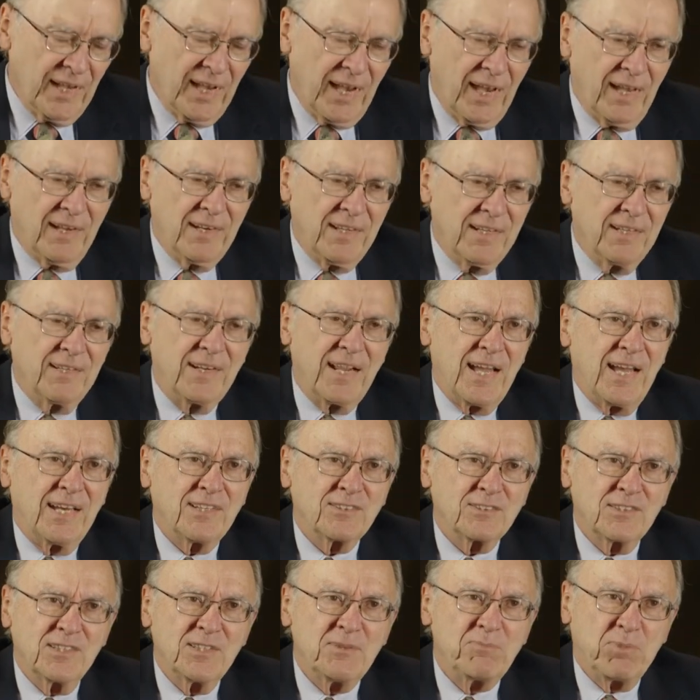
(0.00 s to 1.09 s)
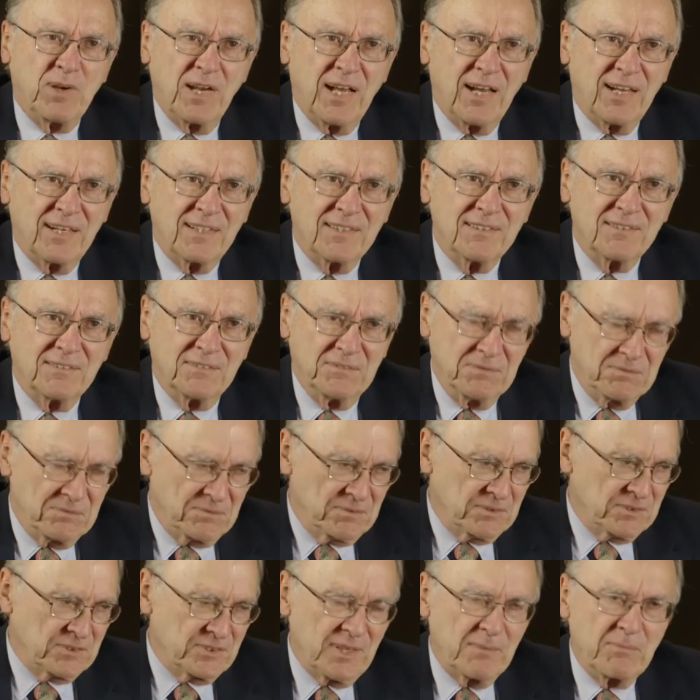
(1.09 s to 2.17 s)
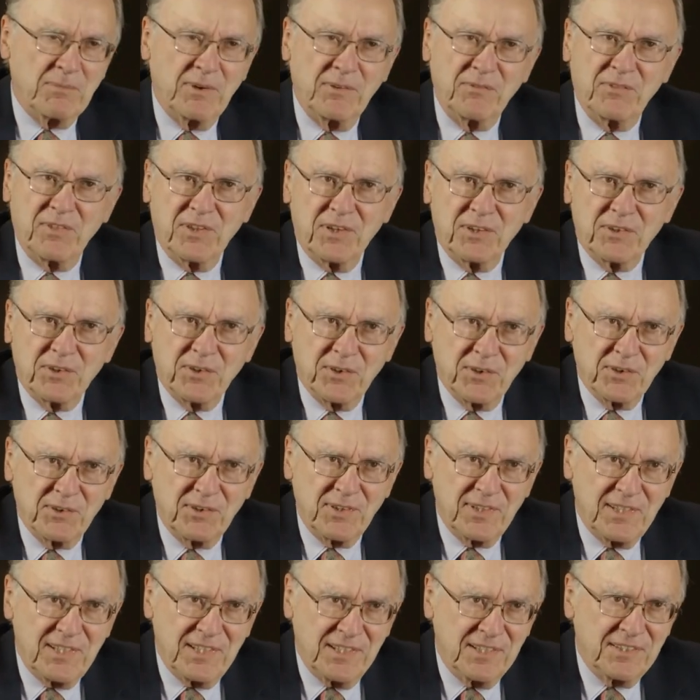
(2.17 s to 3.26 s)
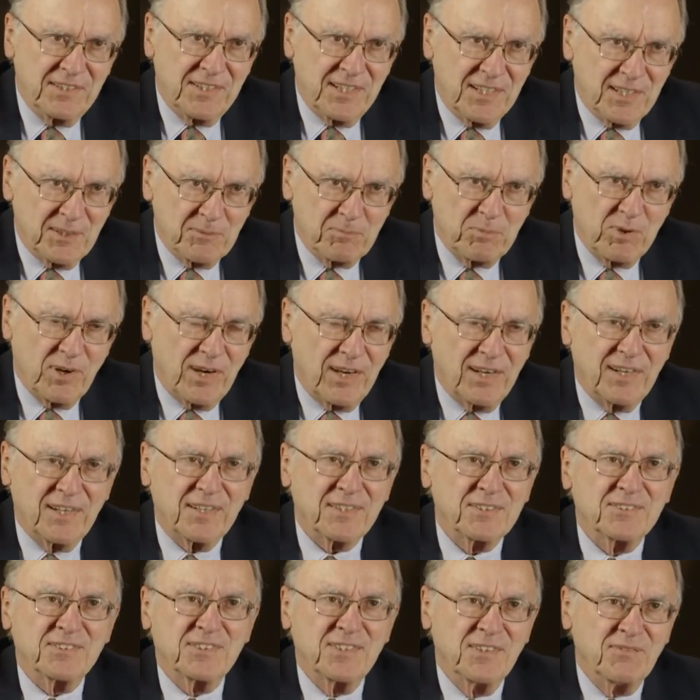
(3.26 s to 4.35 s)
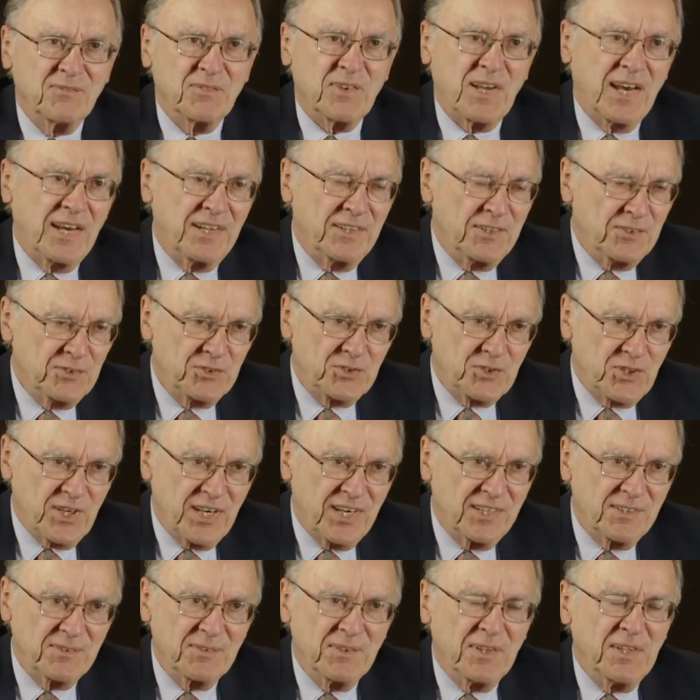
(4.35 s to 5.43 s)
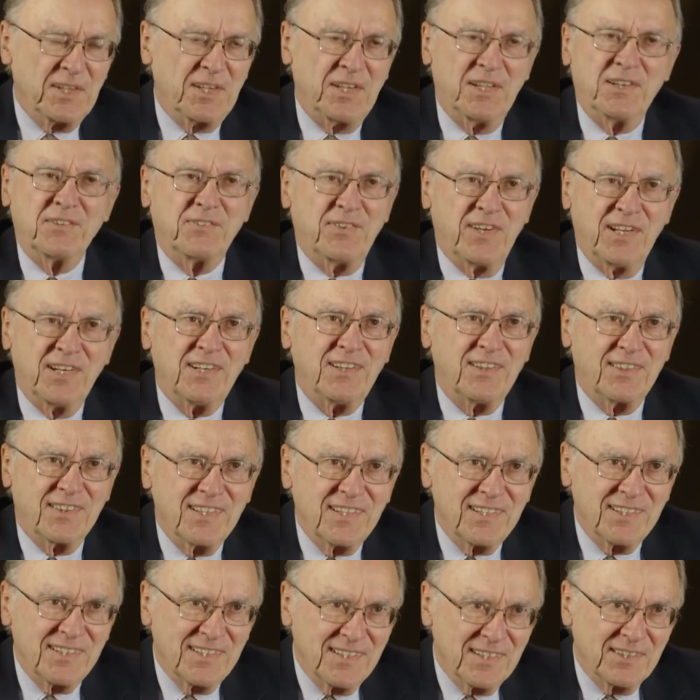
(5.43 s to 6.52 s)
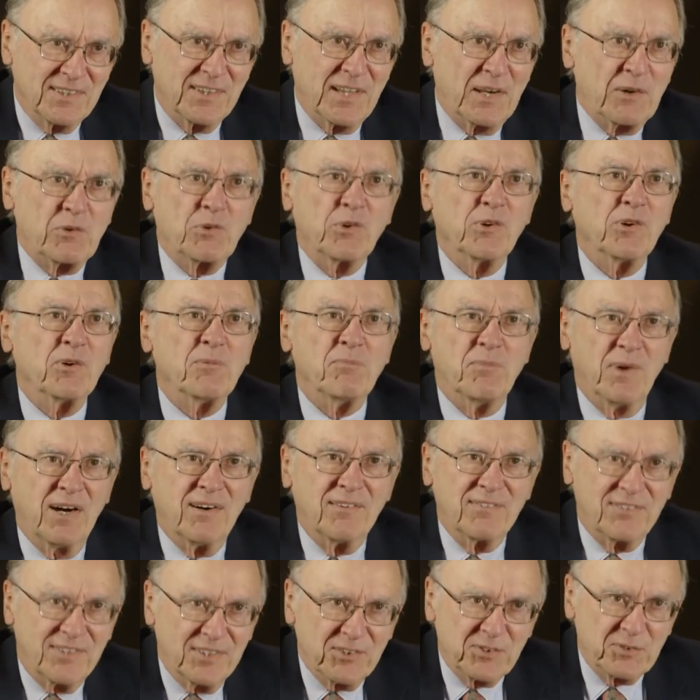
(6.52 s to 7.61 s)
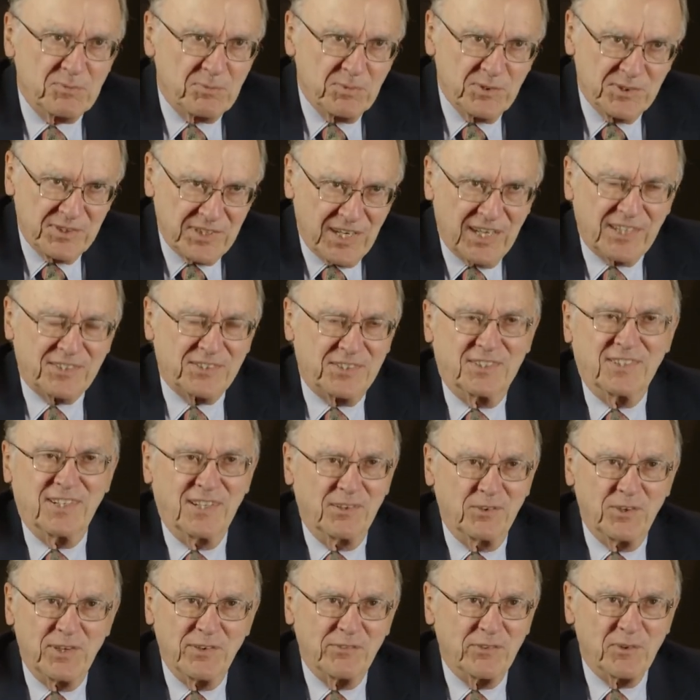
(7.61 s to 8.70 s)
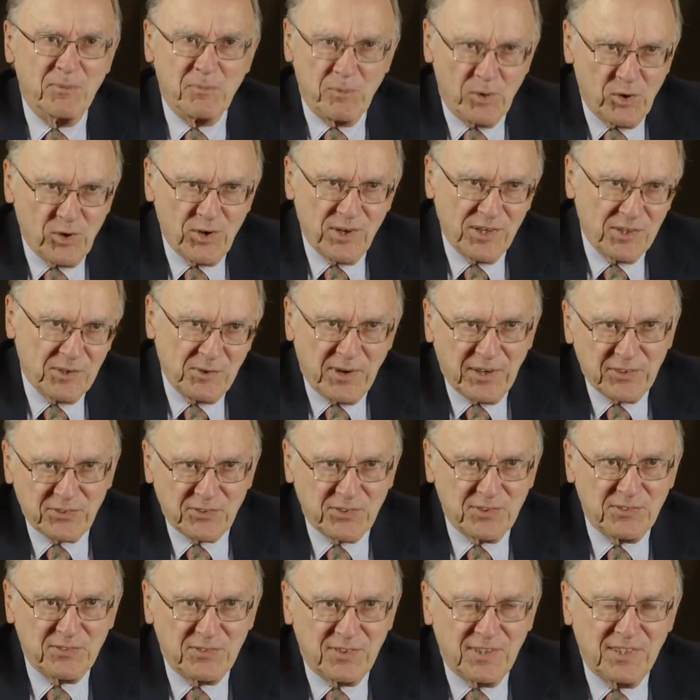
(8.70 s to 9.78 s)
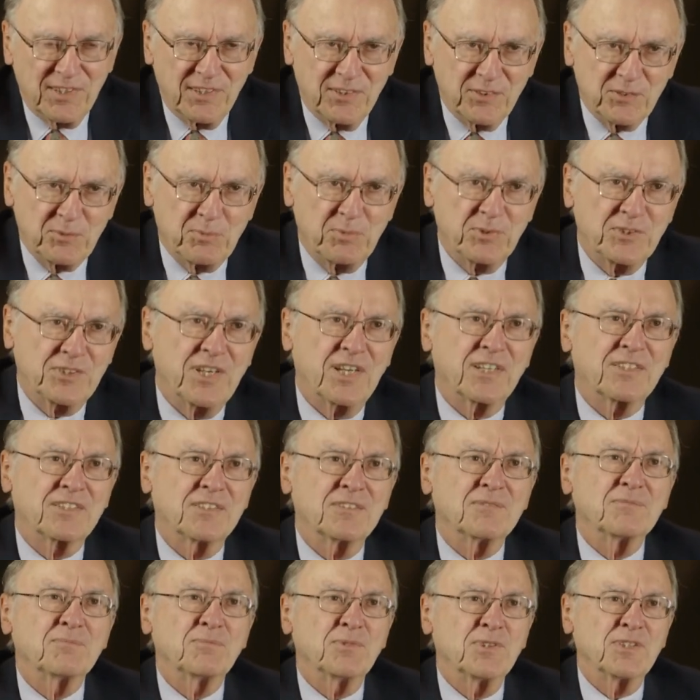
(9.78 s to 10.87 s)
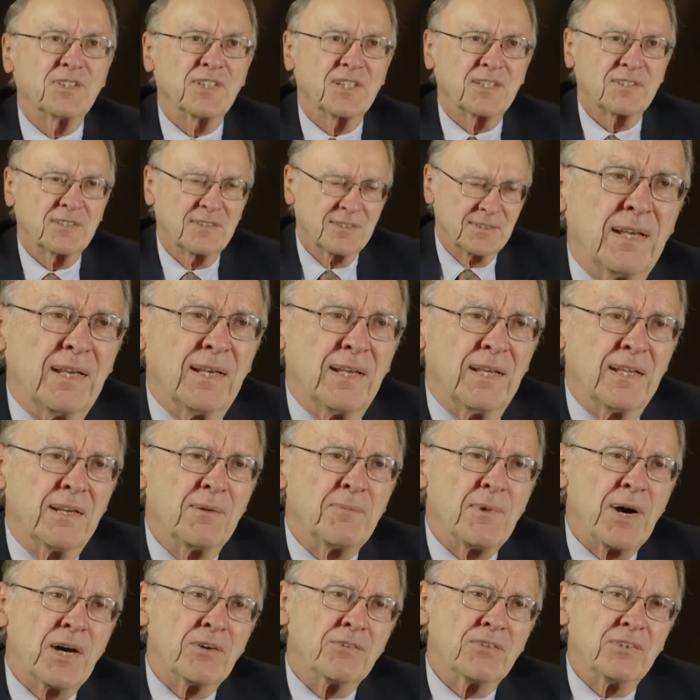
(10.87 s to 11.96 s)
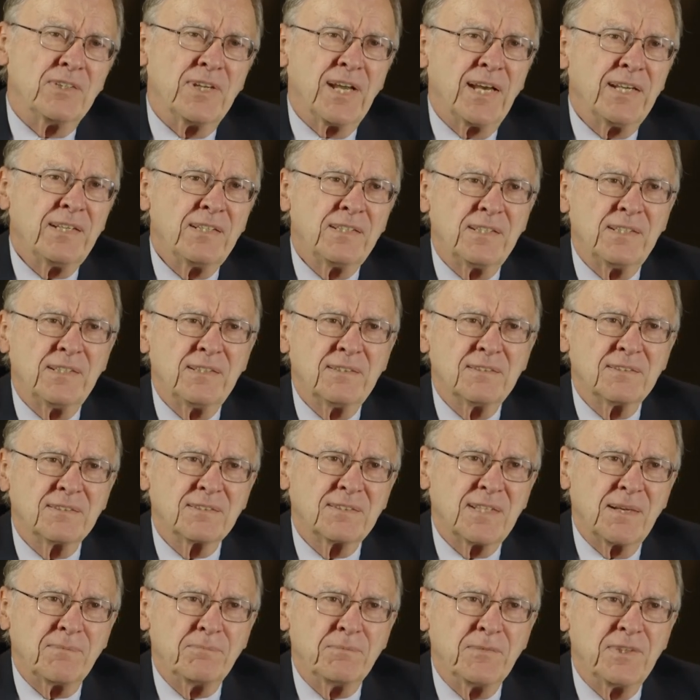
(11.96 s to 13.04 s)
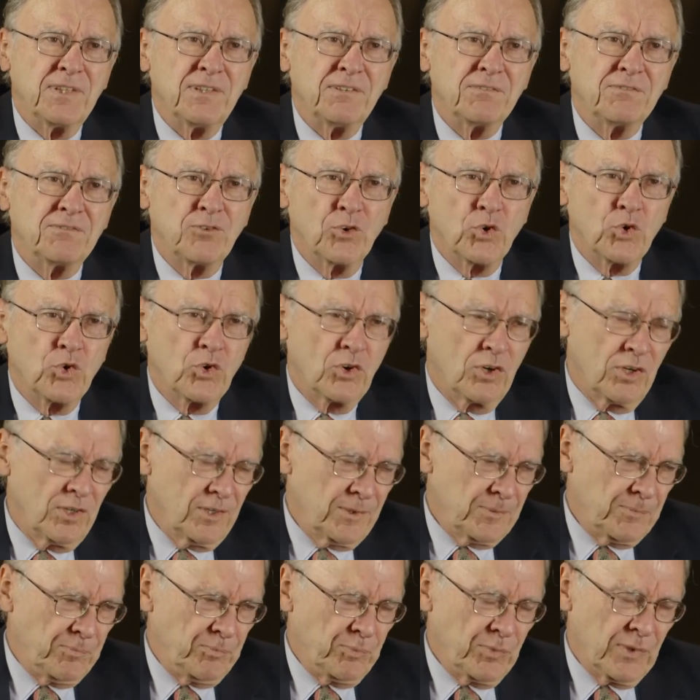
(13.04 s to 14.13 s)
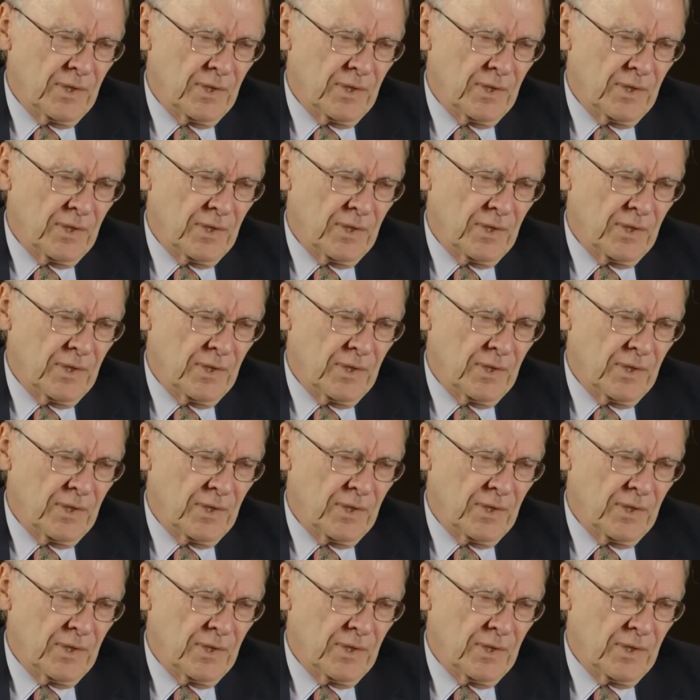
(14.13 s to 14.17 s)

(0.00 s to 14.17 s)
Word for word: And he had actually plotted some of the early Intel products on his chart, and if anything, they were above his projection. They were even more aggressive than his projection predicted. In about 1974,